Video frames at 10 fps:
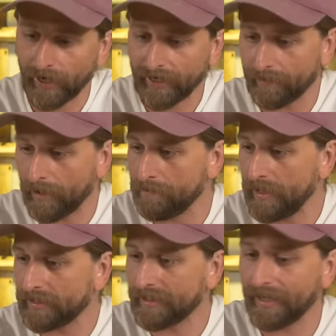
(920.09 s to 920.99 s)
I got my
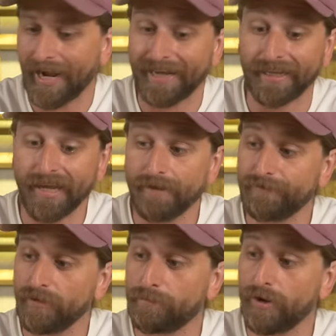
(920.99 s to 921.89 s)
meat stick. I'd
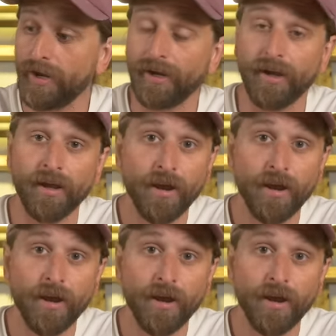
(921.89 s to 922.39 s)
love to bring